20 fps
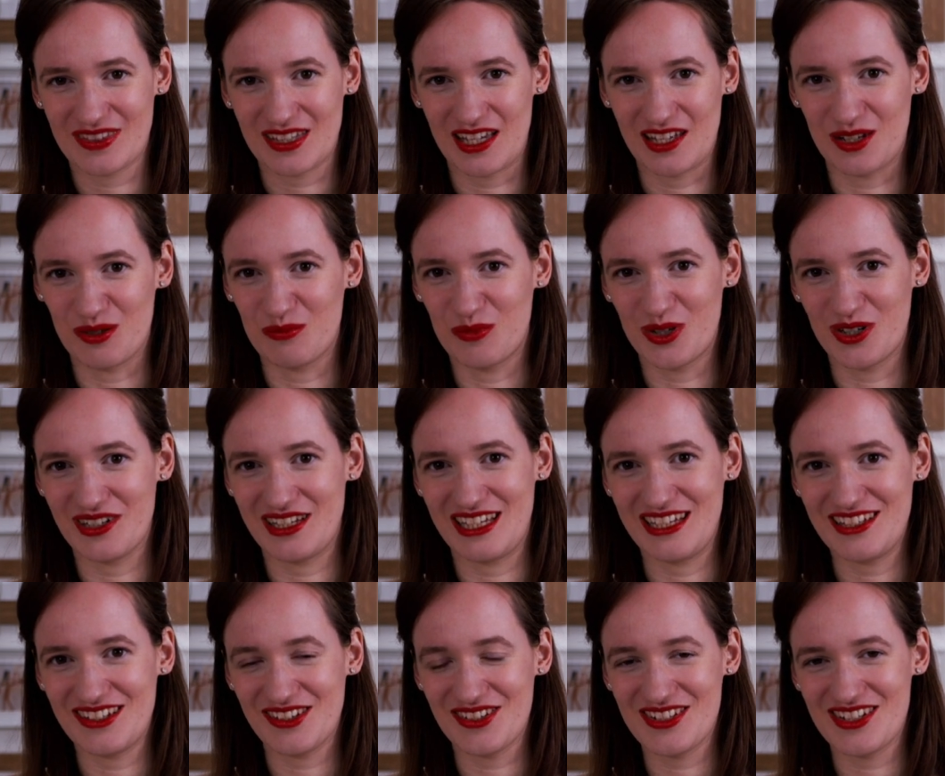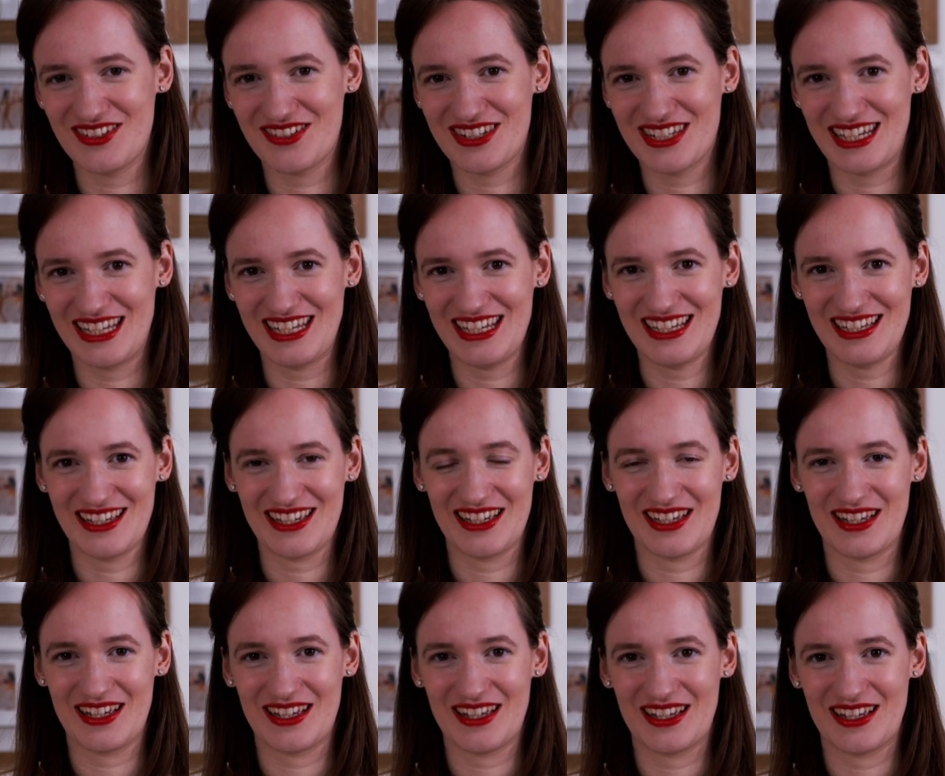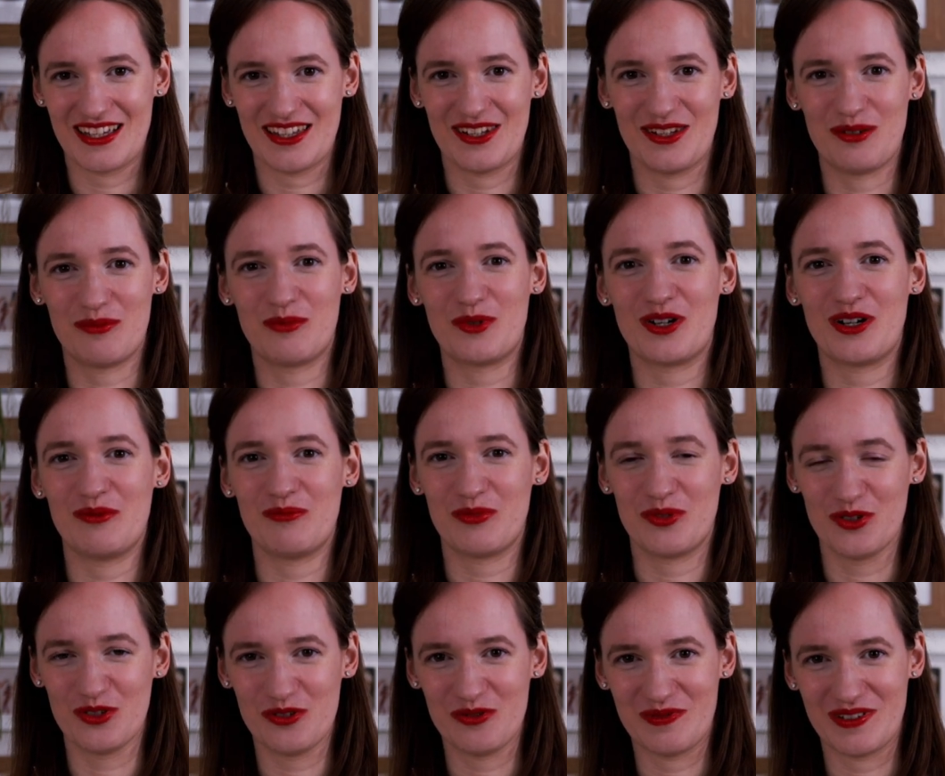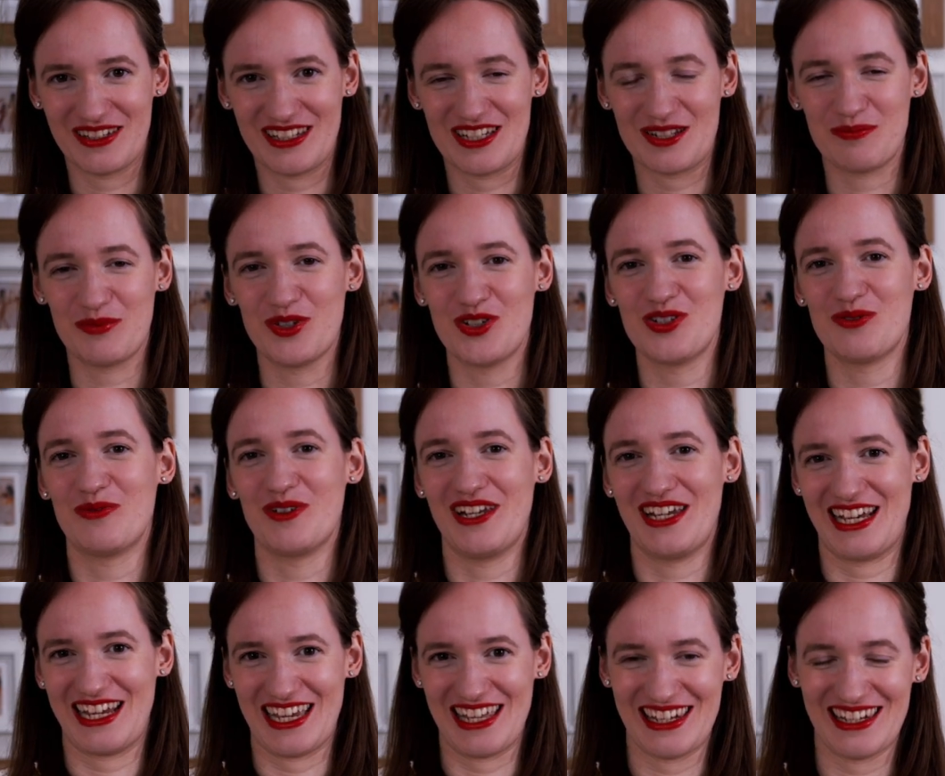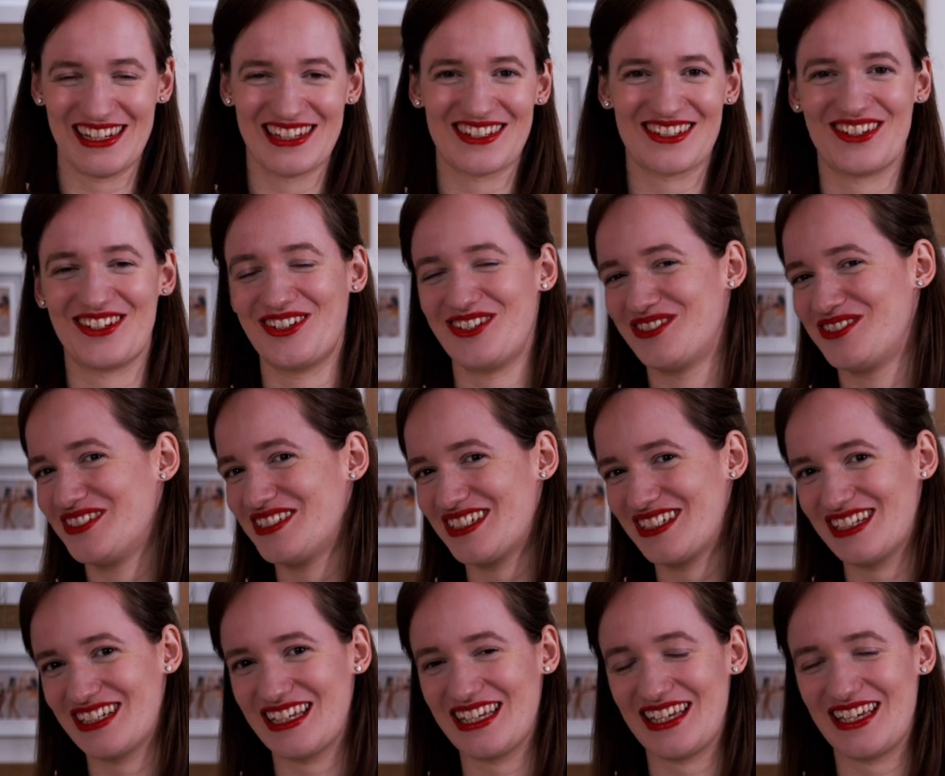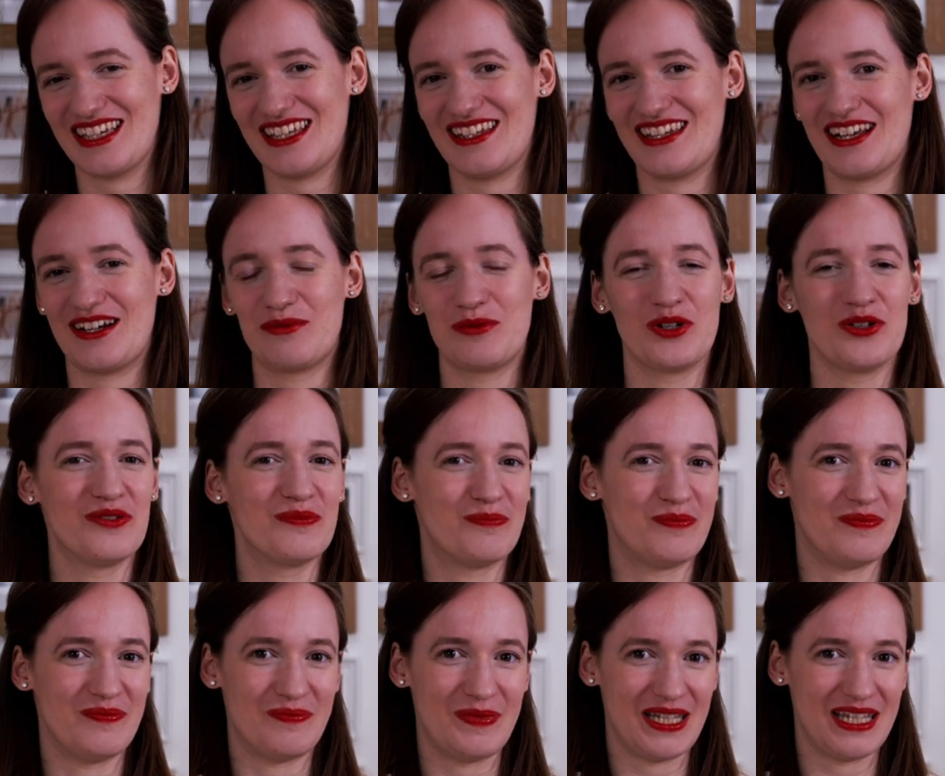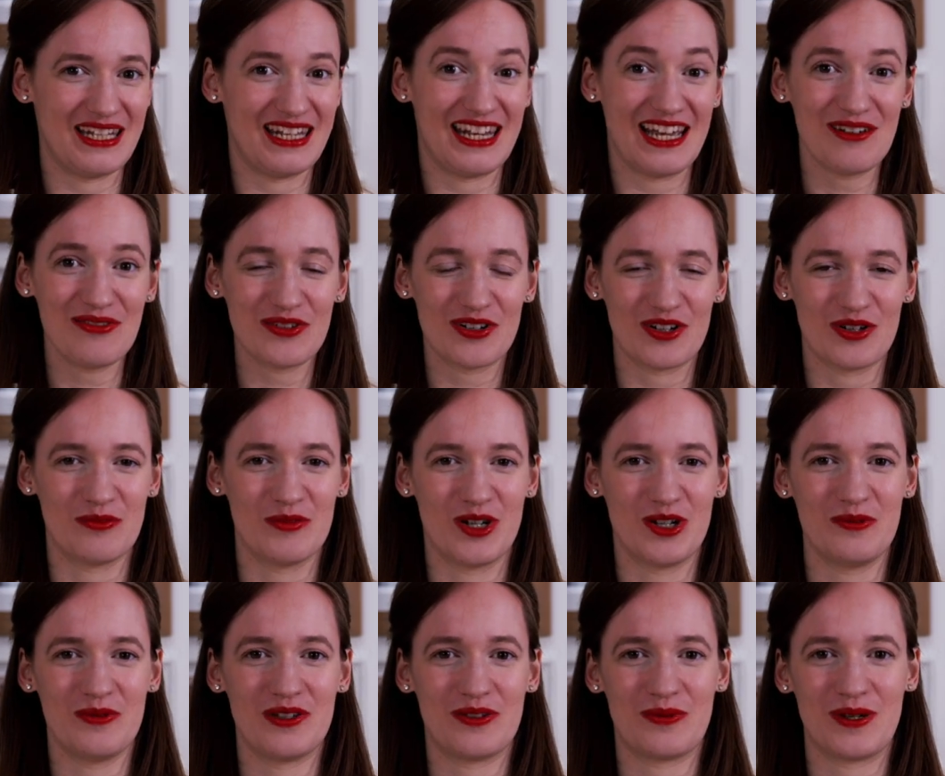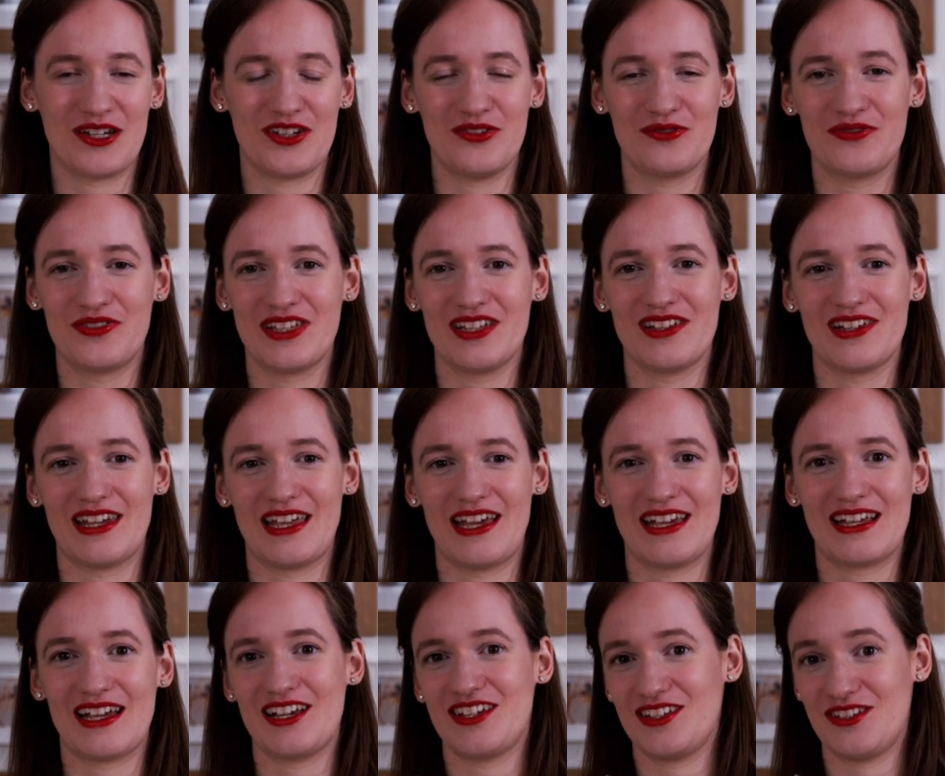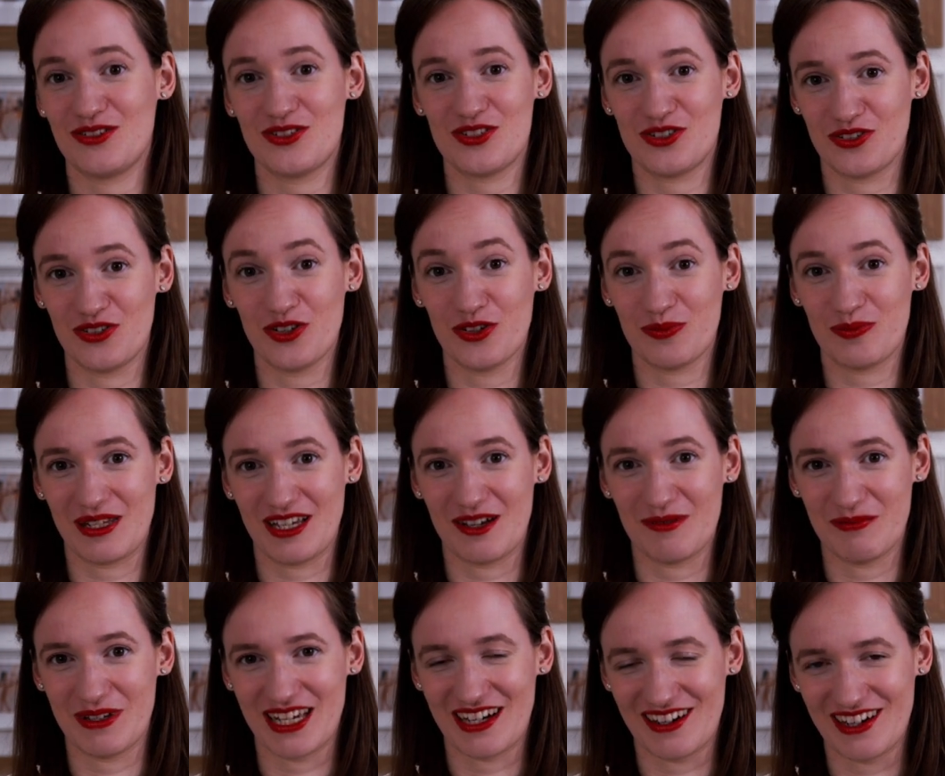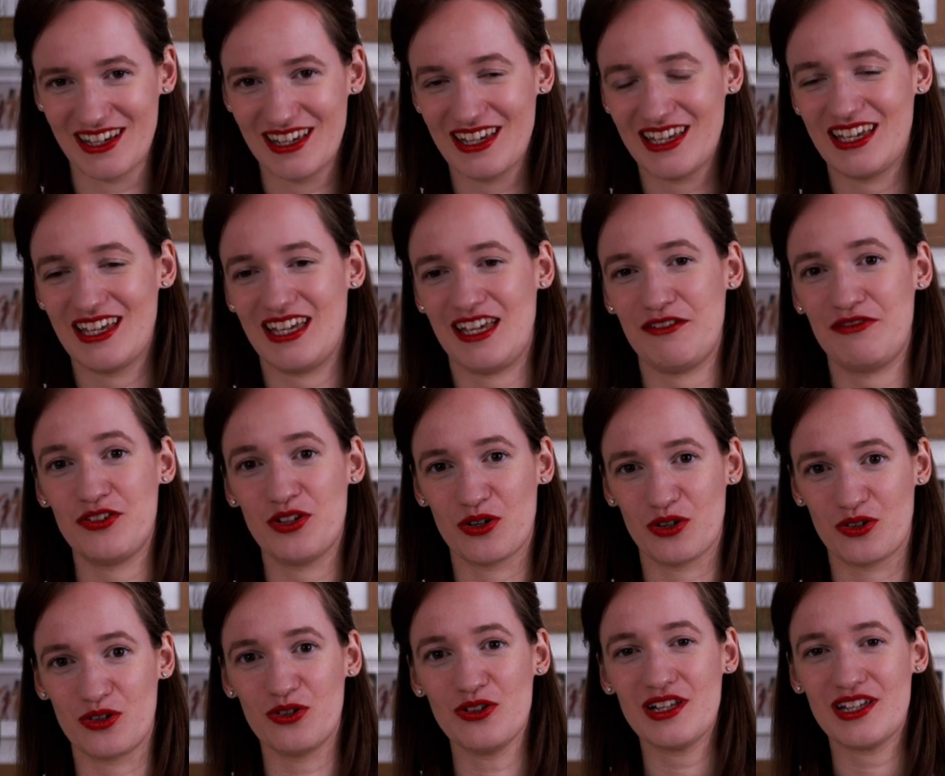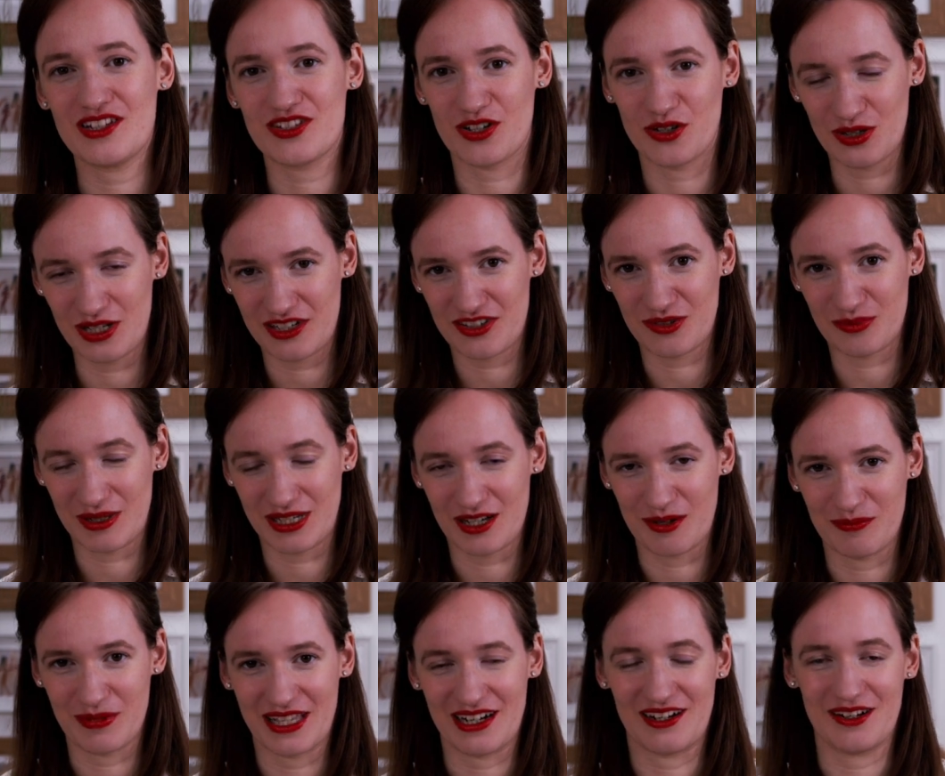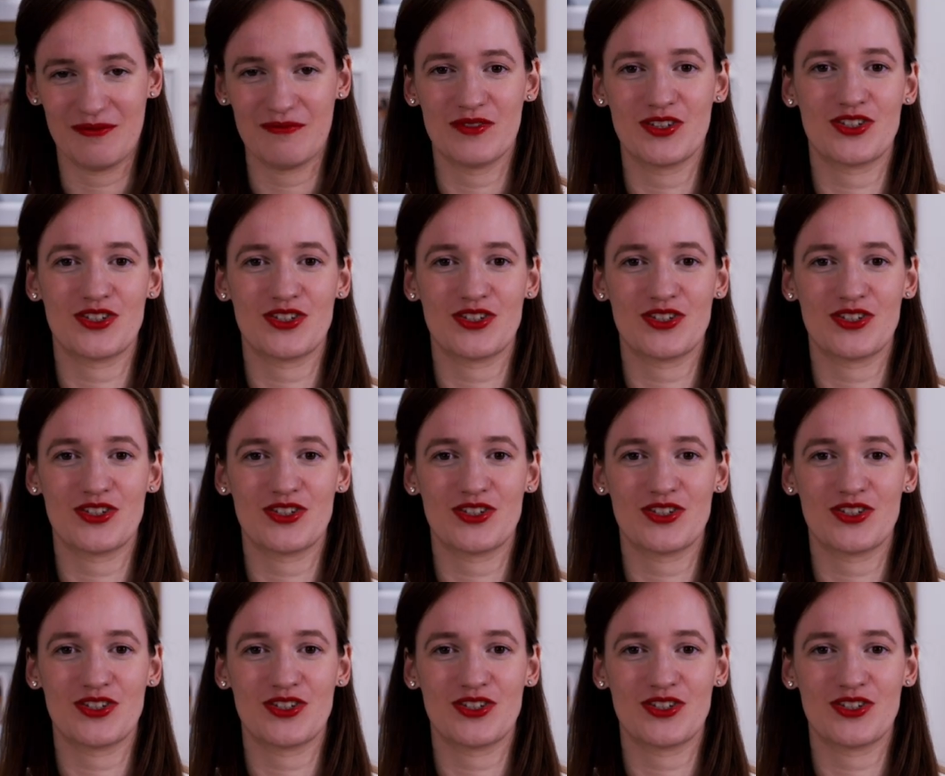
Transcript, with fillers: And the more details you see, the more improvement is possible again. So there will be never a moment where you feel like uh, you should not become better if your goal is only to become better.